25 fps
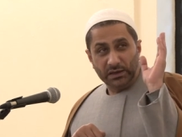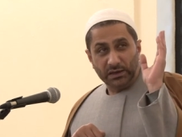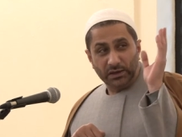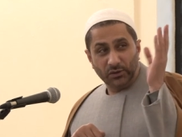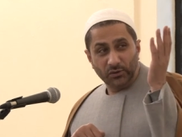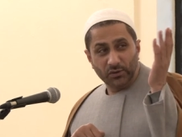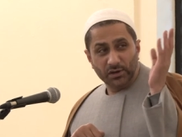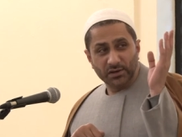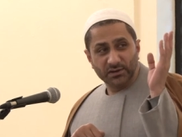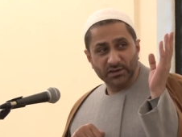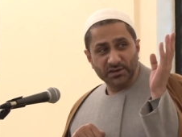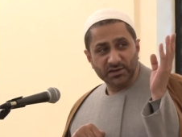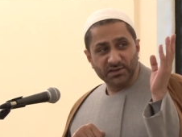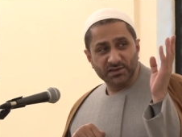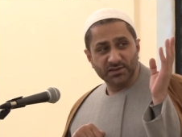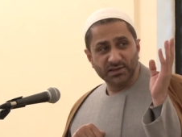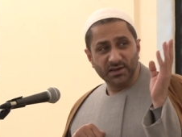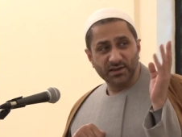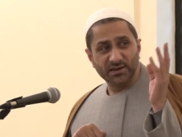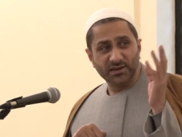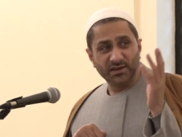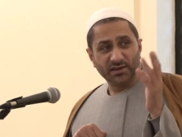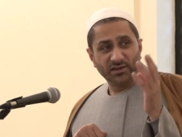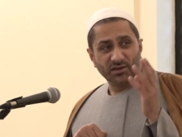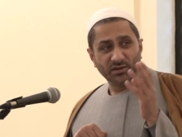Look at the
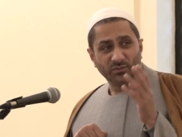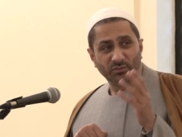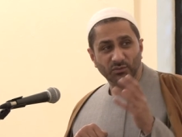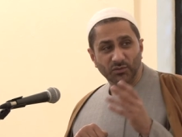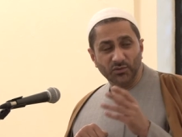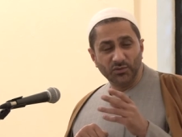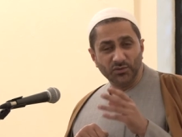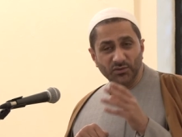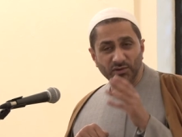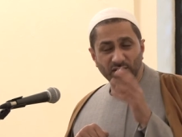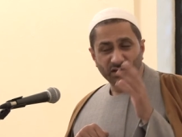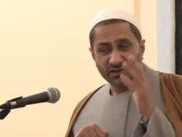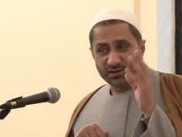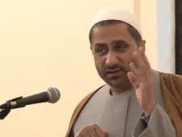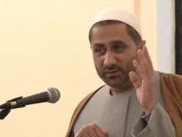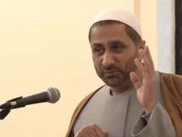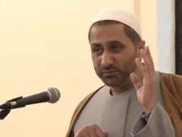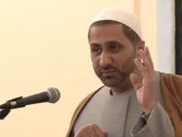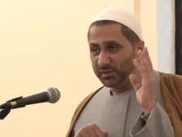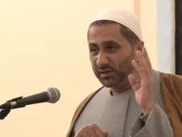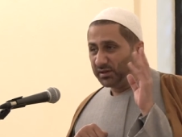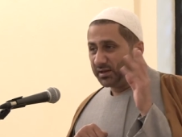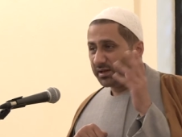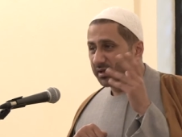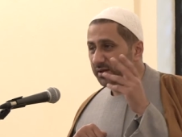sun and the moon and the
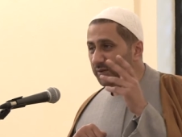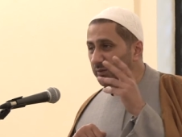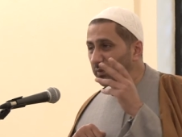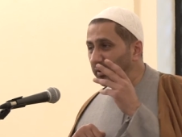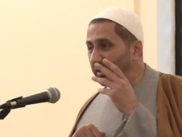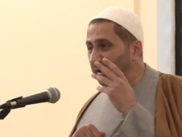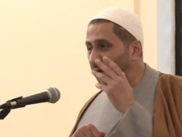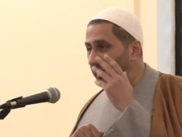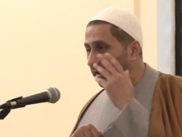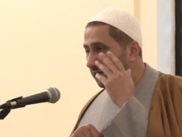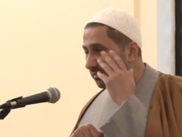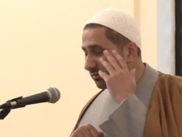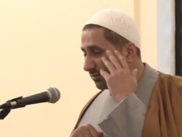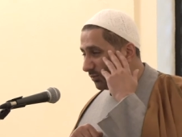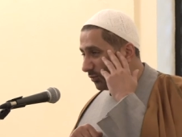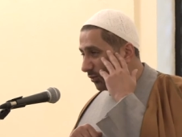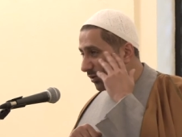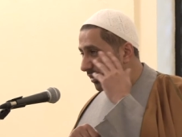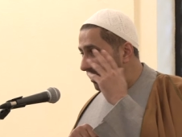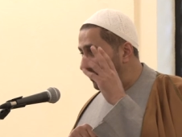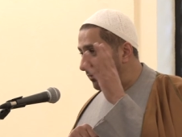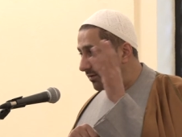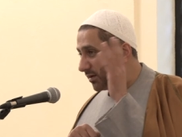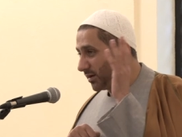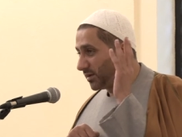Milky Way and
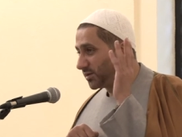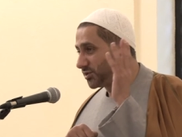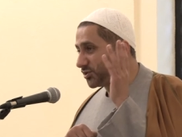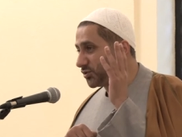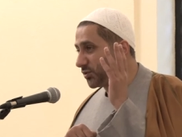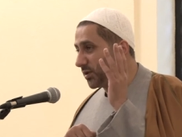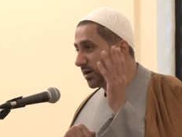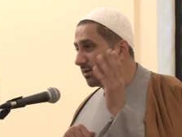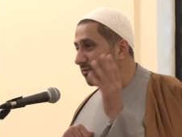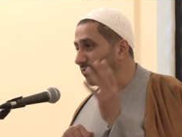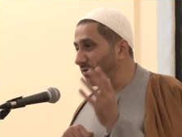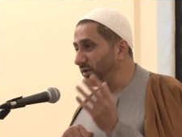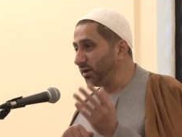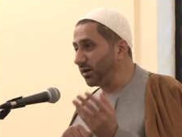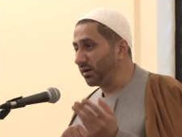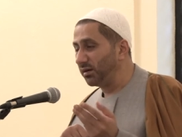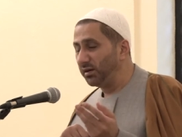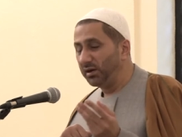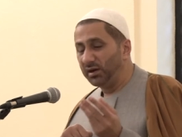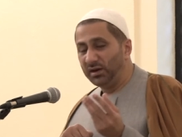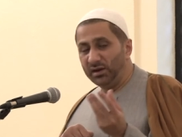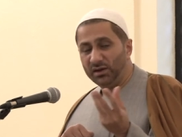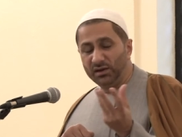whatever else you have there.